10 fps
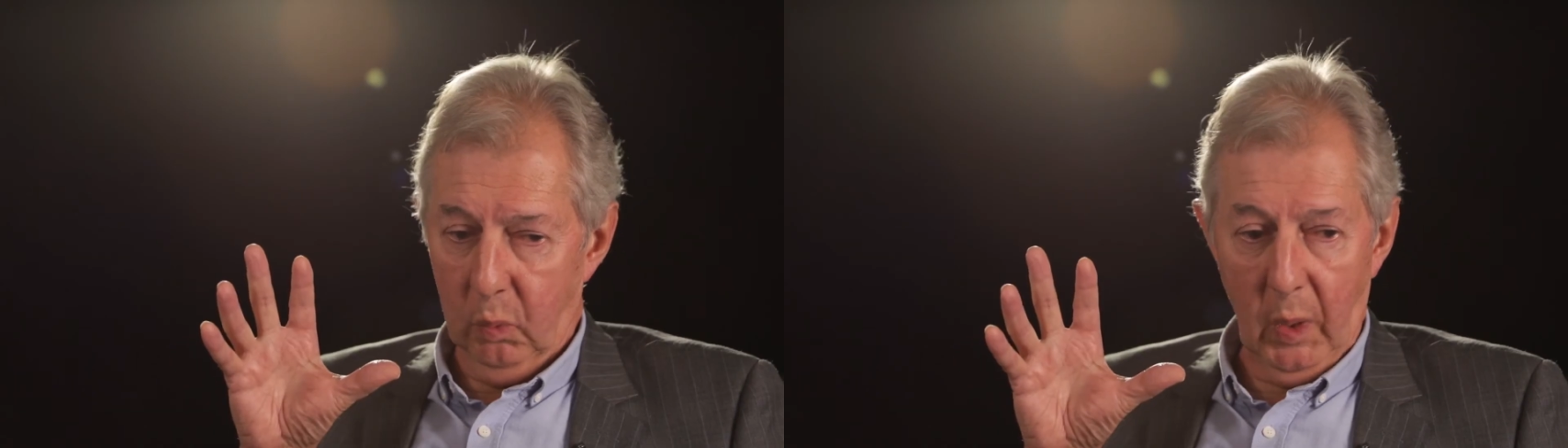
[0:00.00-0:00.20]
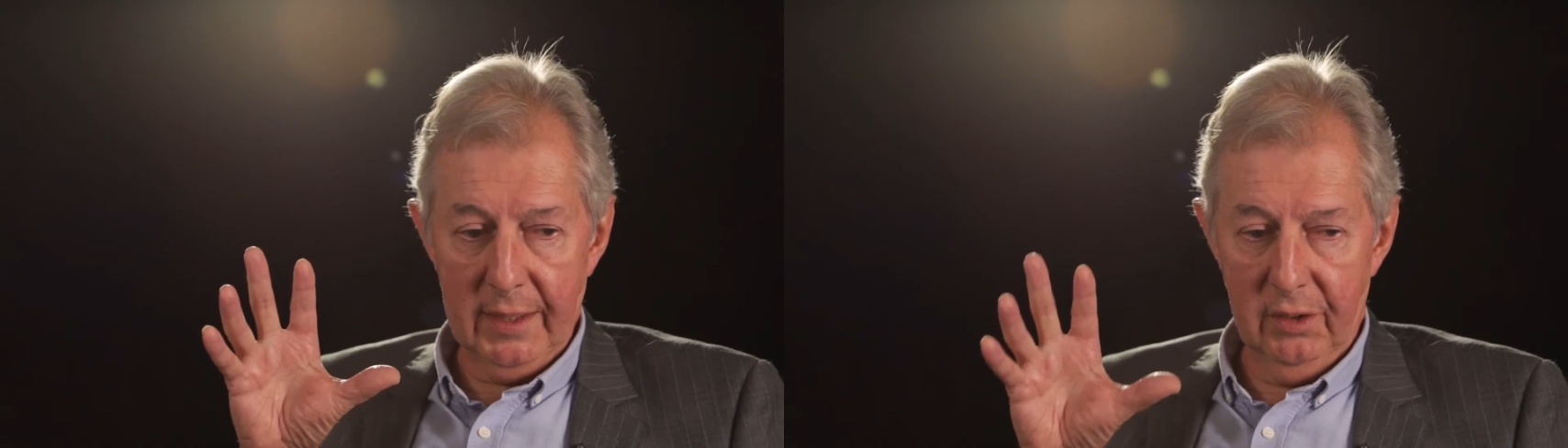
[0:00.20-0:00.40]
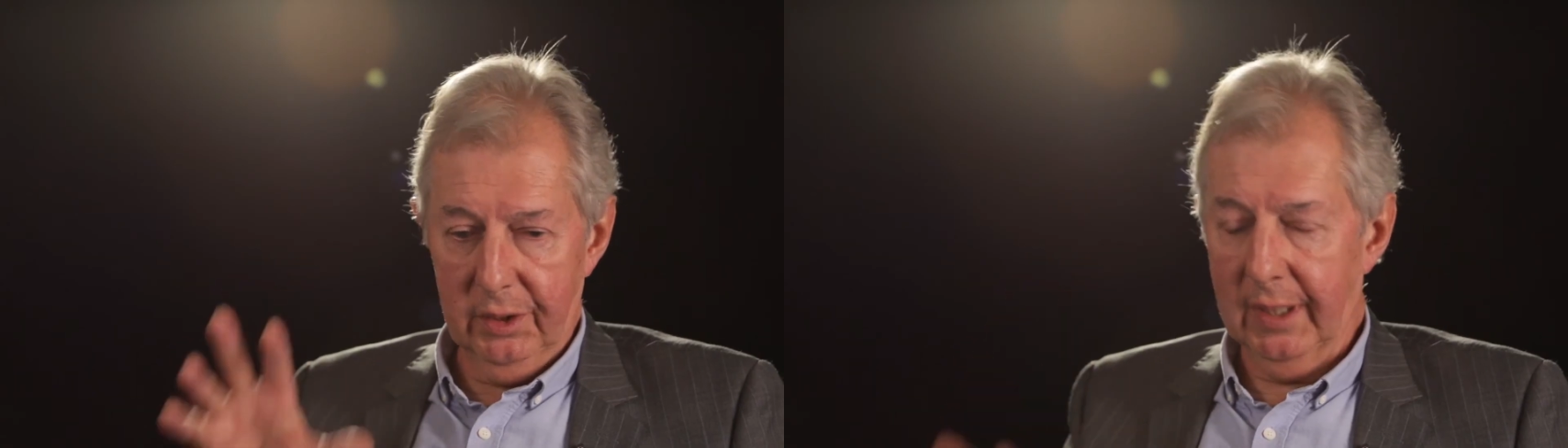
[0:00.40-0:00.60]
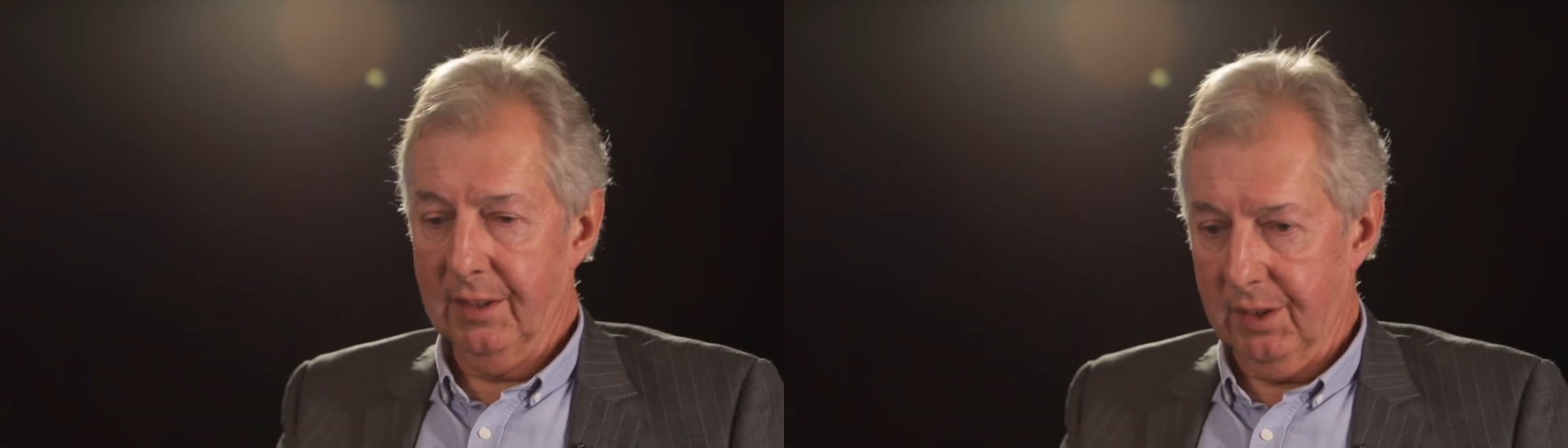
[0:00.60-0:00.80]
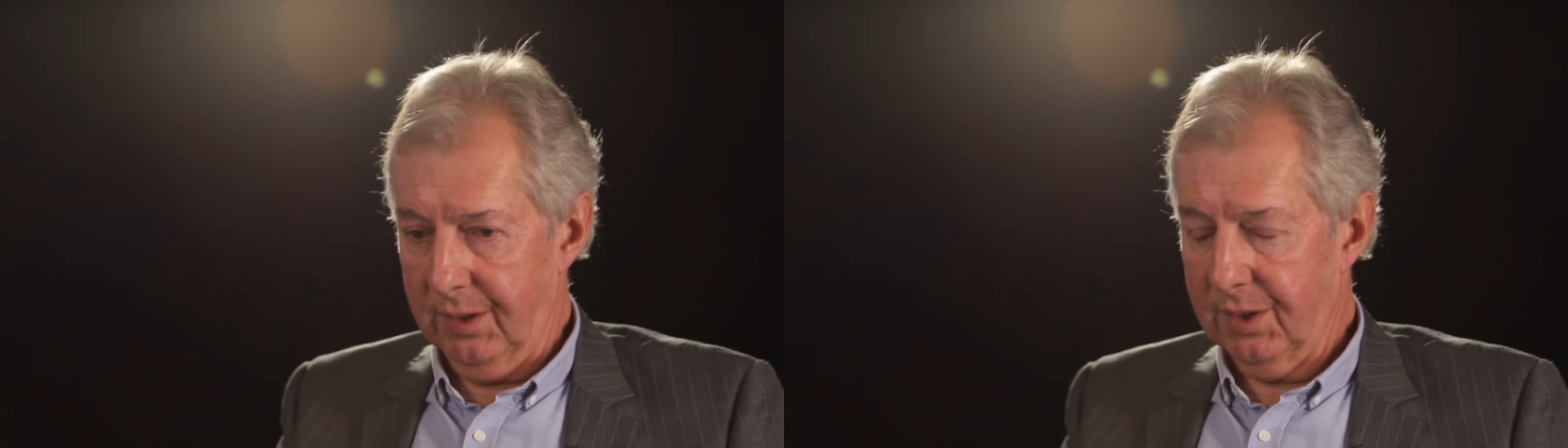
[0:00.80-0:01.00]
when you
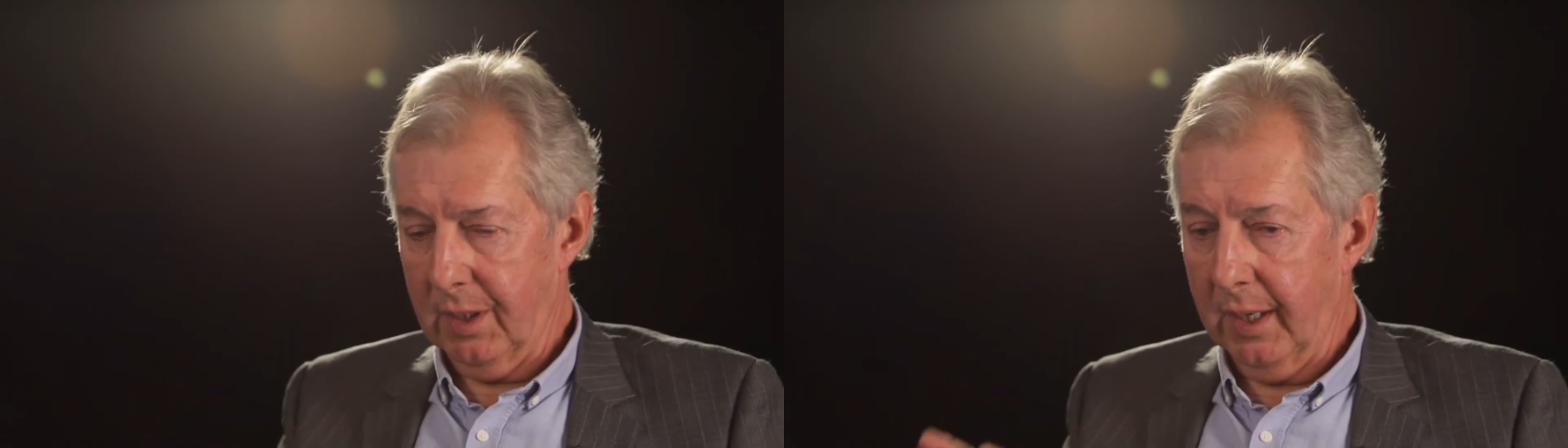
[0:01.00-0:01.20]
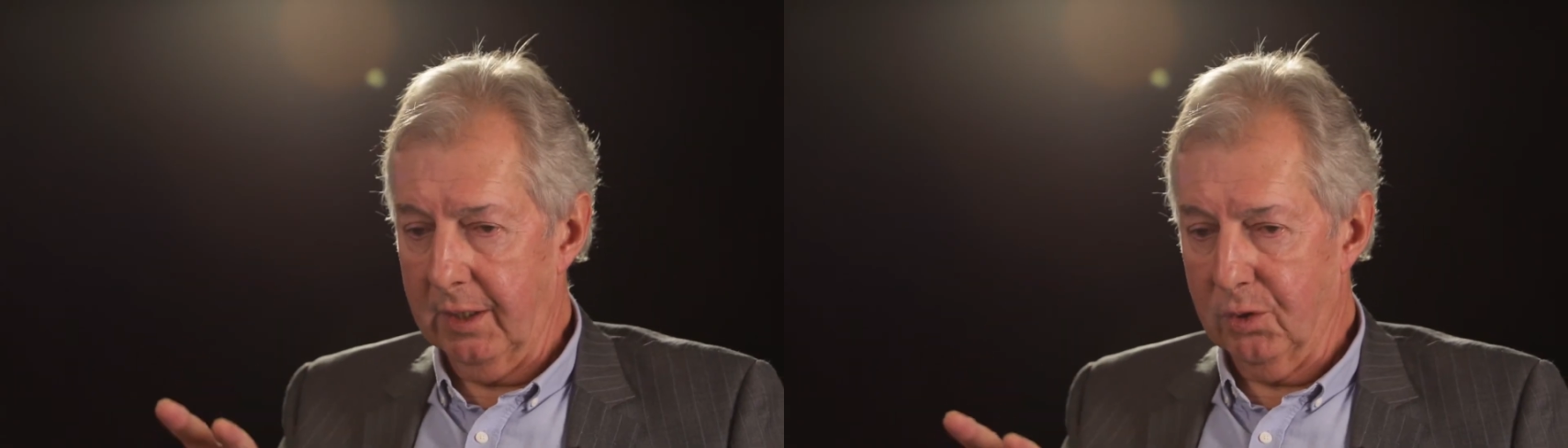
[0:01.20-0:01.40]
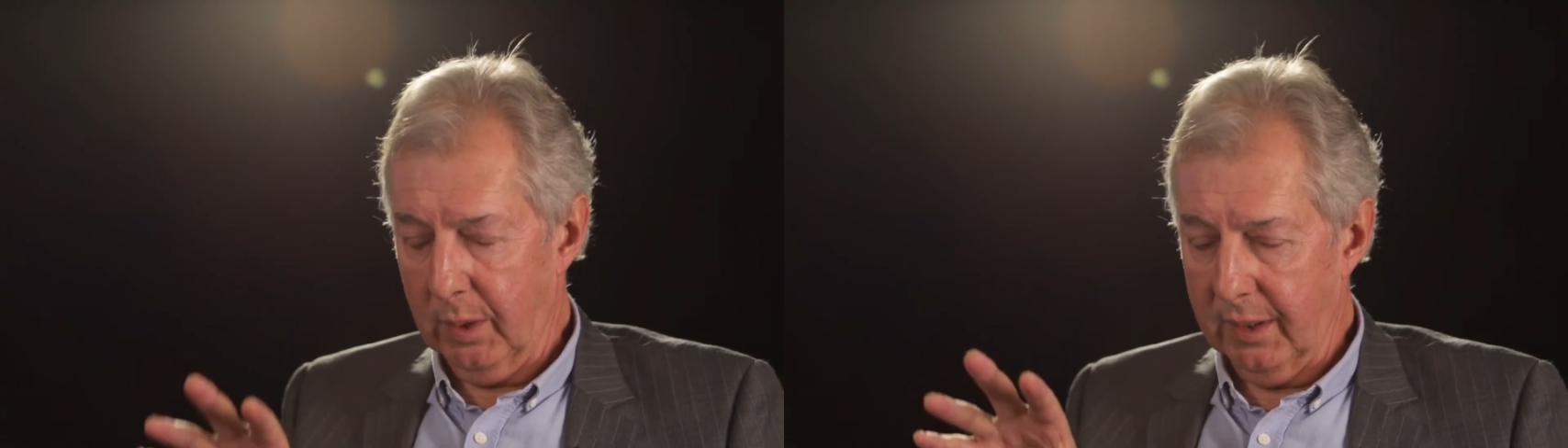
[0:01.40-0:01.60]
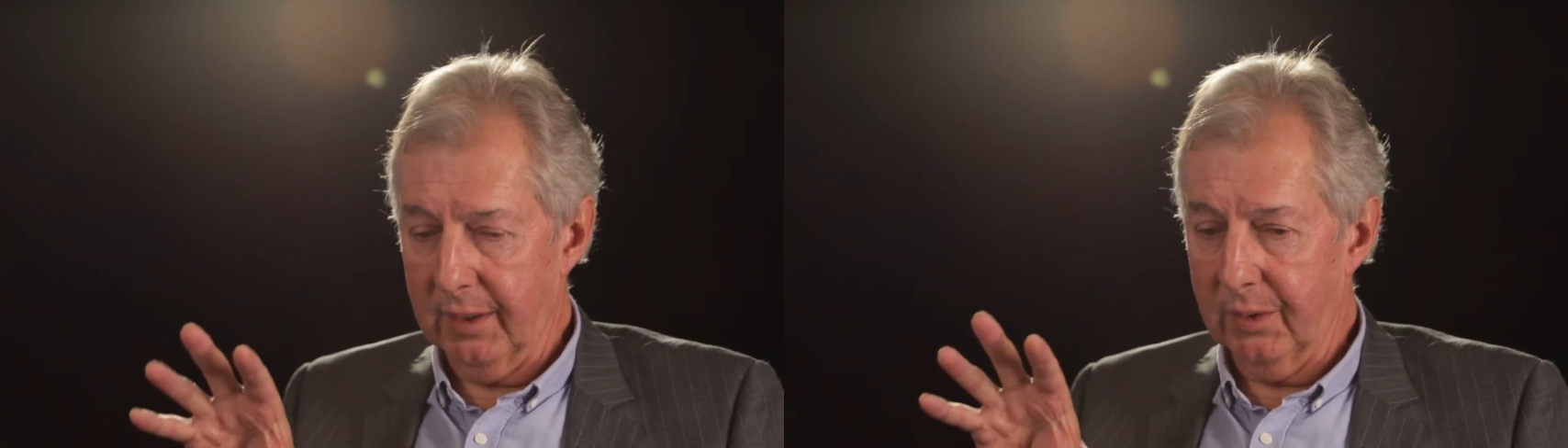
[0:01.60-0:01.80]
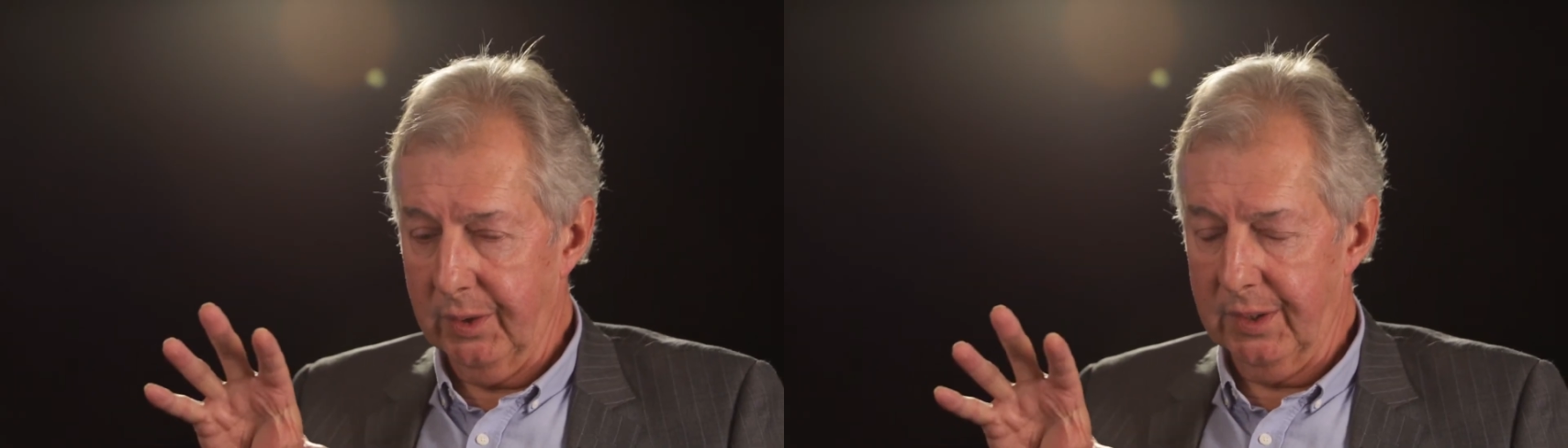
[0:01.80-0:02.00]
get to the stage where
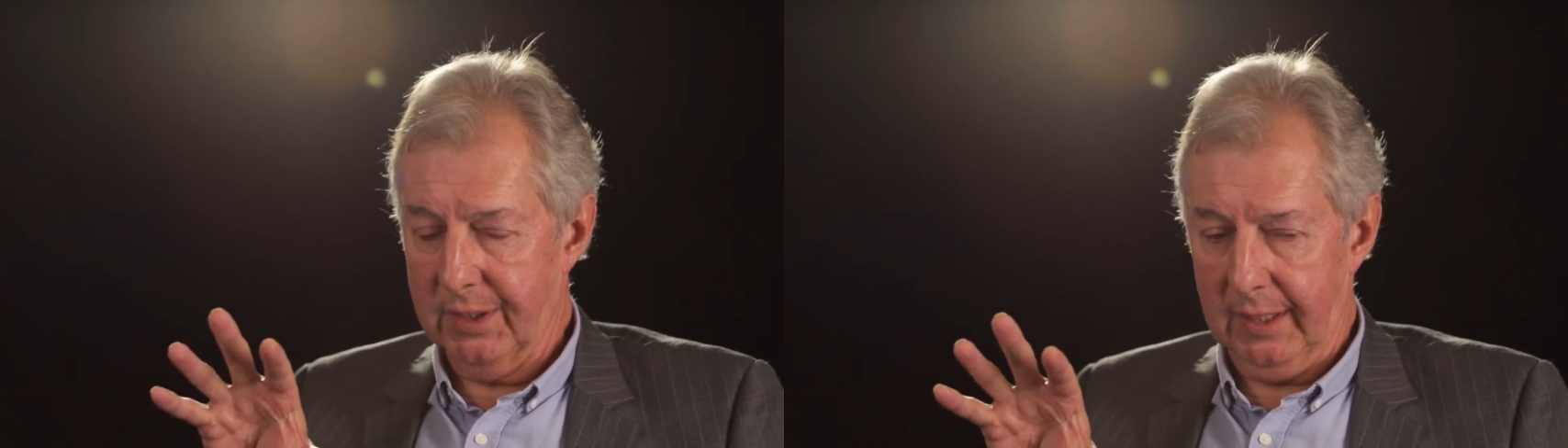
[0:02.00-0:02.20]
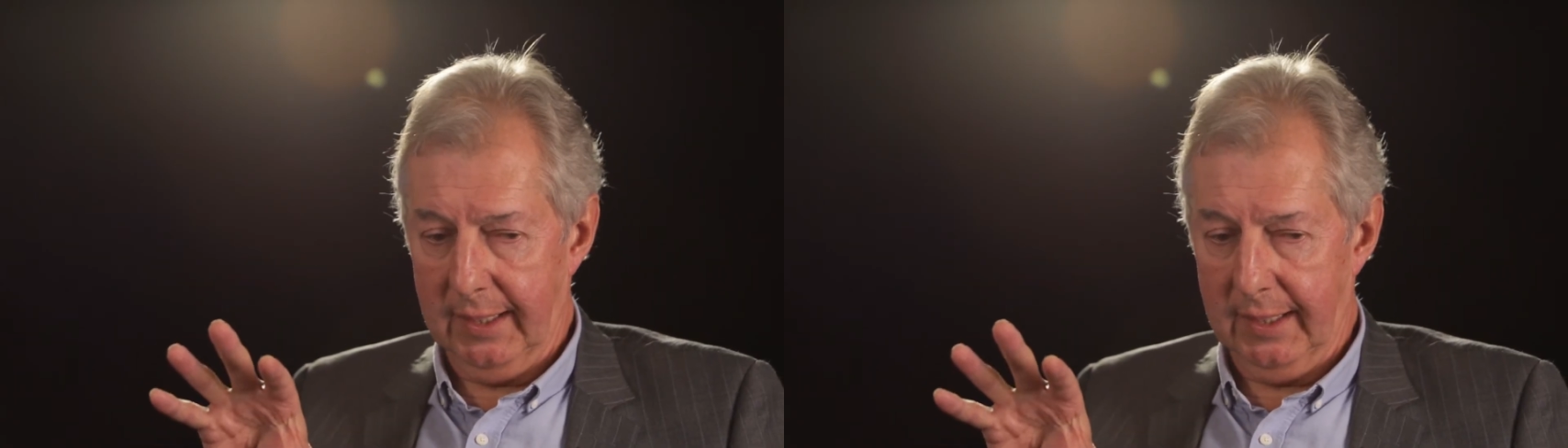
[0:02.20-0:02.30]
there is